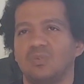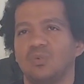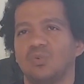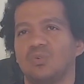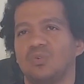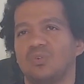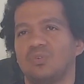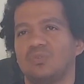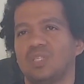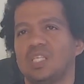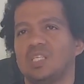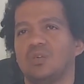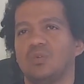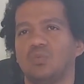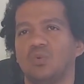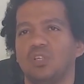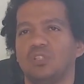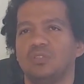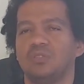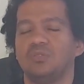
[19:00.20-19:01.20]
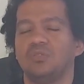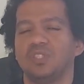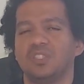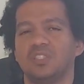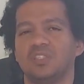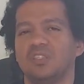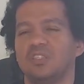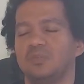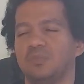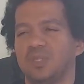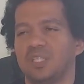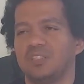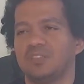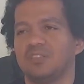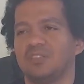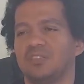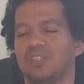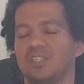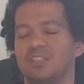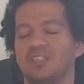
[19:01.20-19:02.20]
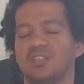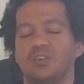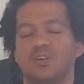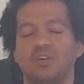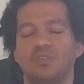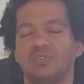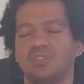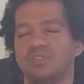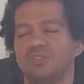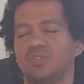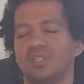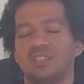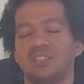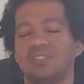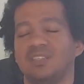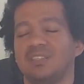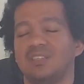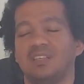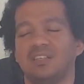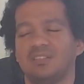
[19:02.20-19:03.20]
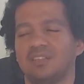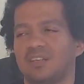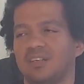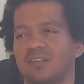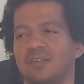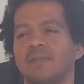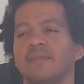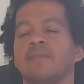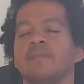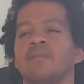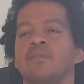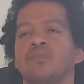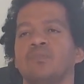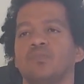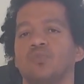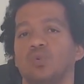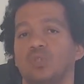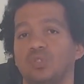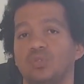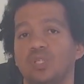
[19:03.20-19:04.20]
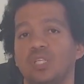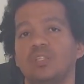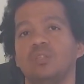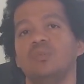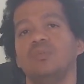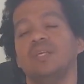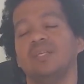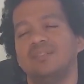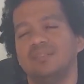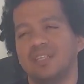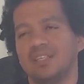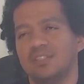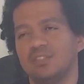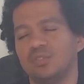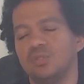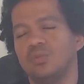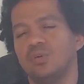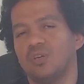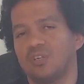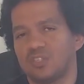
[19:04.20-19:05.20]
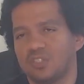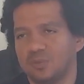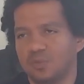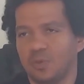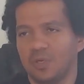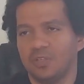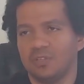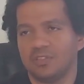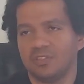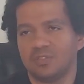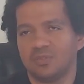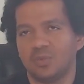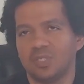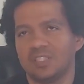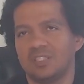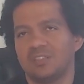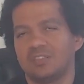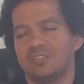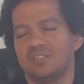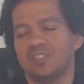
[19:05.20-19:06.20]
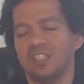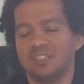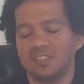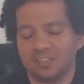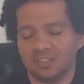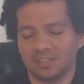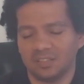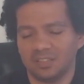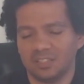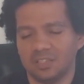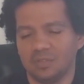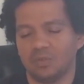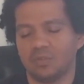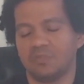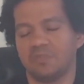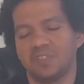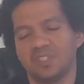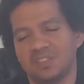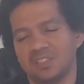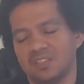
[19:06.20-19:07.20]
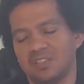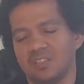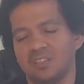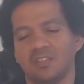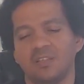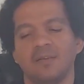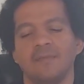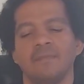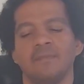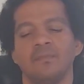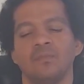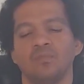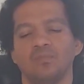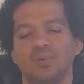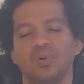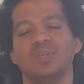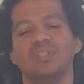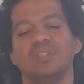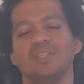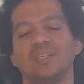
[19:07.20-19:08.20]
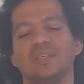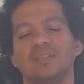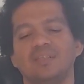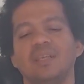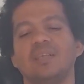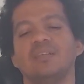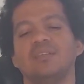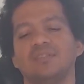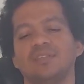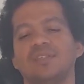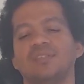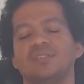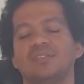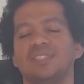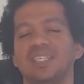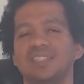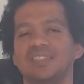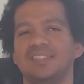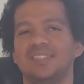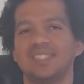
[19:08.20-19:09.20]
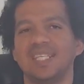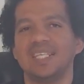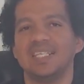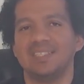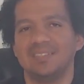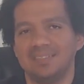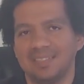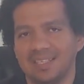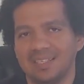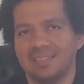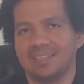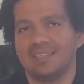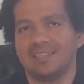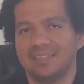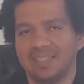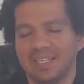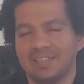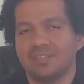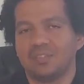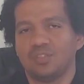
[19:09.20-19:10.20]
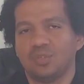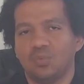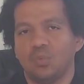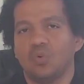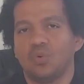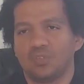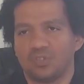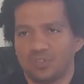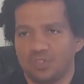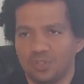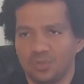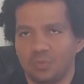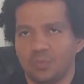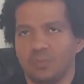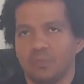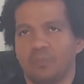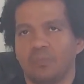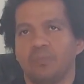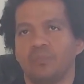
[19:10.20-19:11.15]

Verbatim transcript: or they don't want you physically present at their office or anything like that what do they do they send you correspondence whether it's digitally or physically point in cases they're stating their intent towards you